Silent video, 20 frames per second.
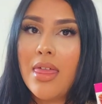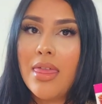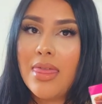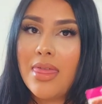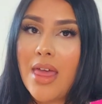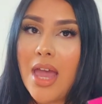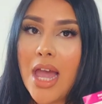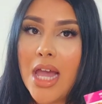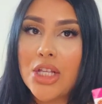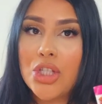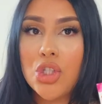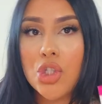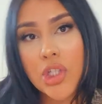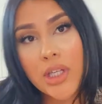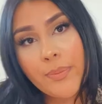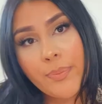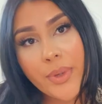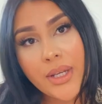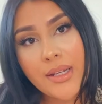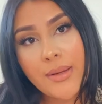that
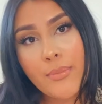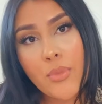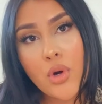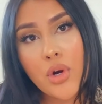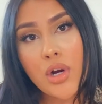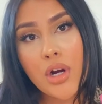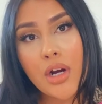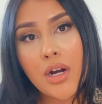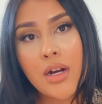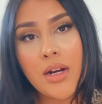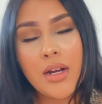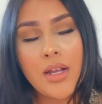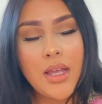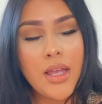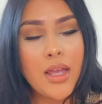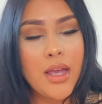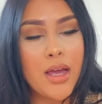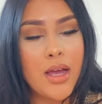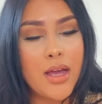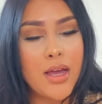cheap anymore.
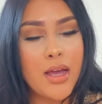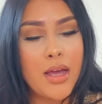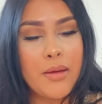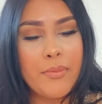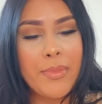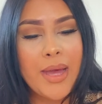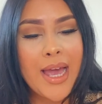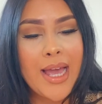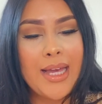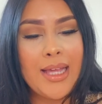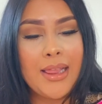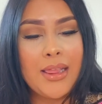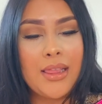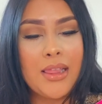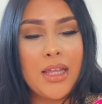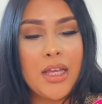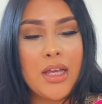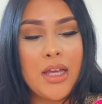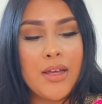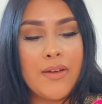Um, I
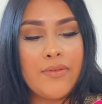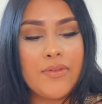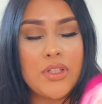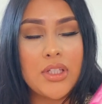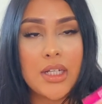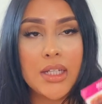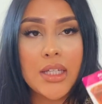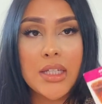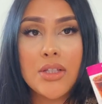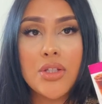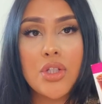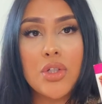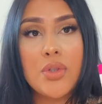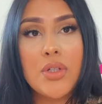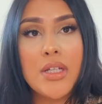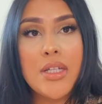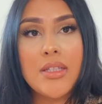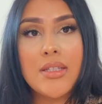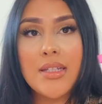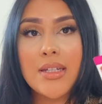love Dunkin'
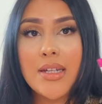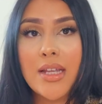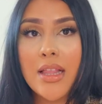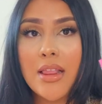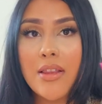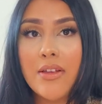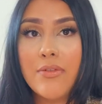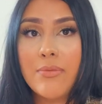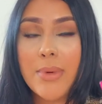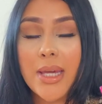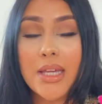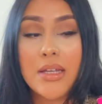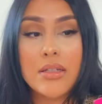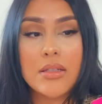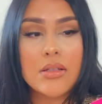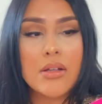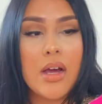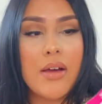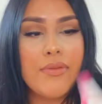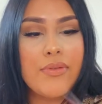Donuts and I love my
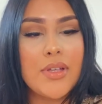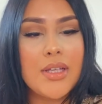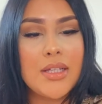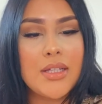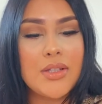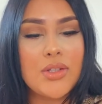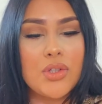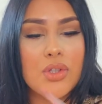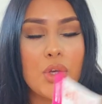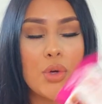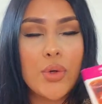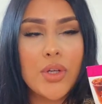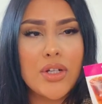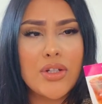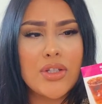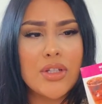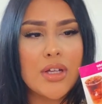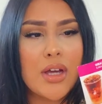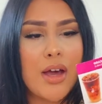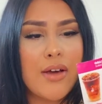ass coffees. So
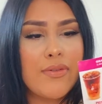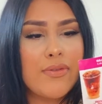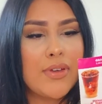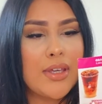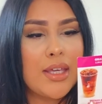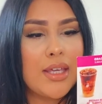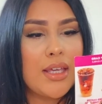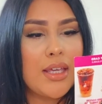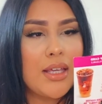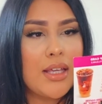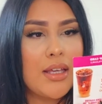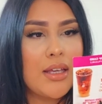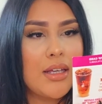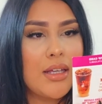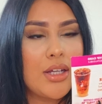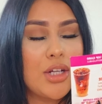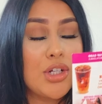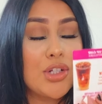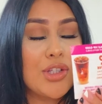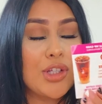here's a coffee,
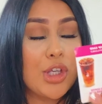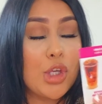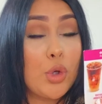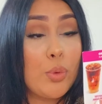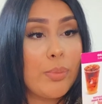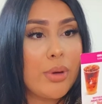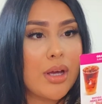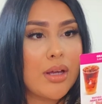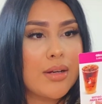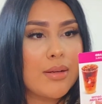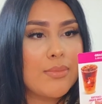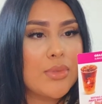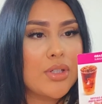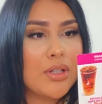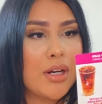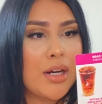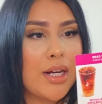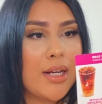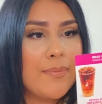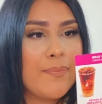here's a coupon, I'm
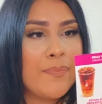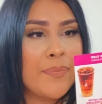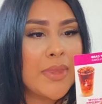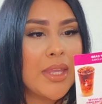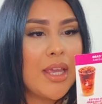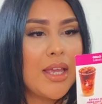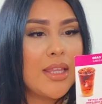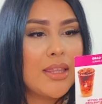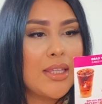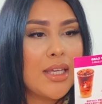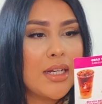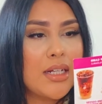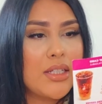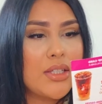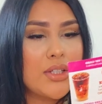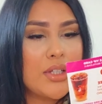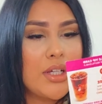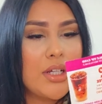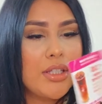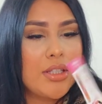sorry. That
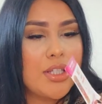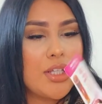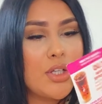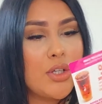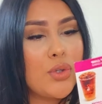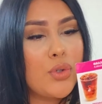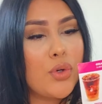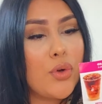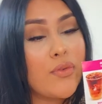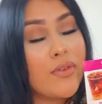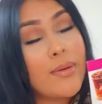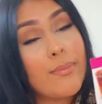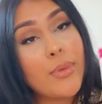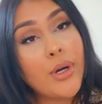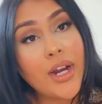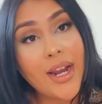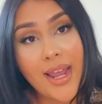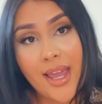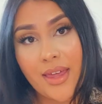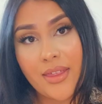is good till
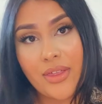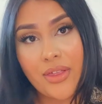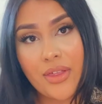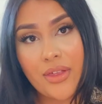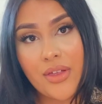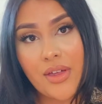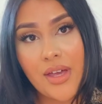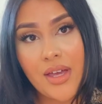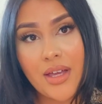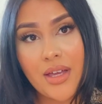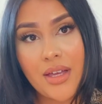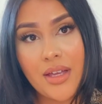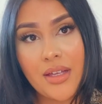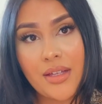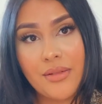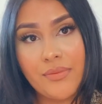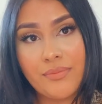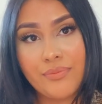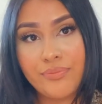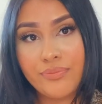November 8th.
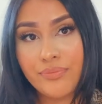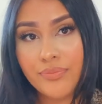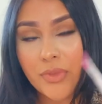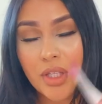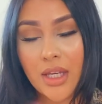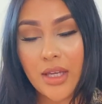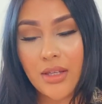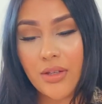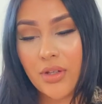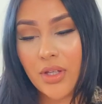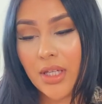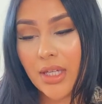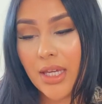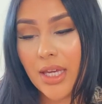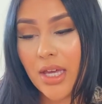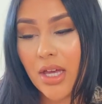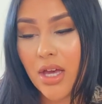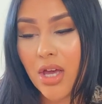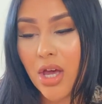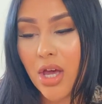Okay, you can
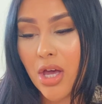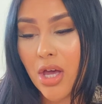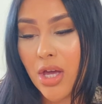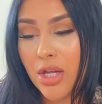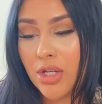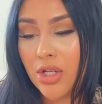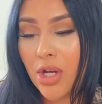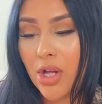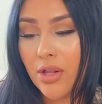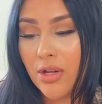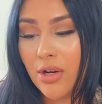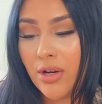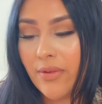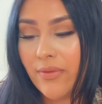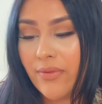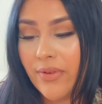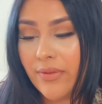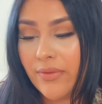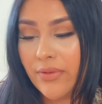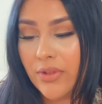get a dollar
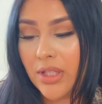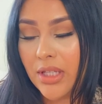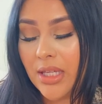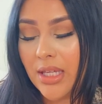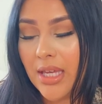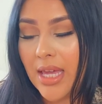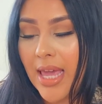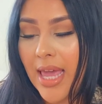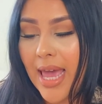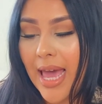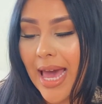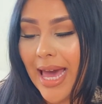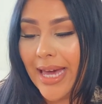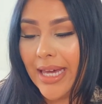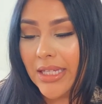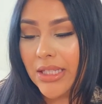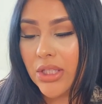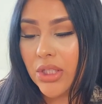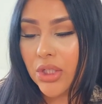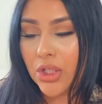fifty
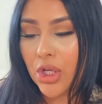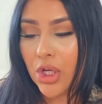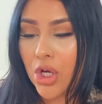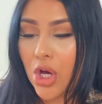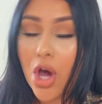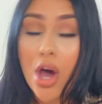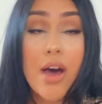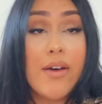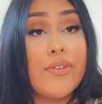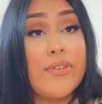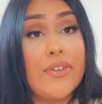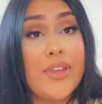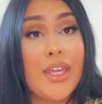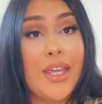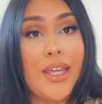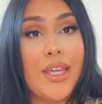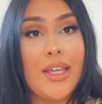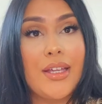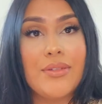iced coffee.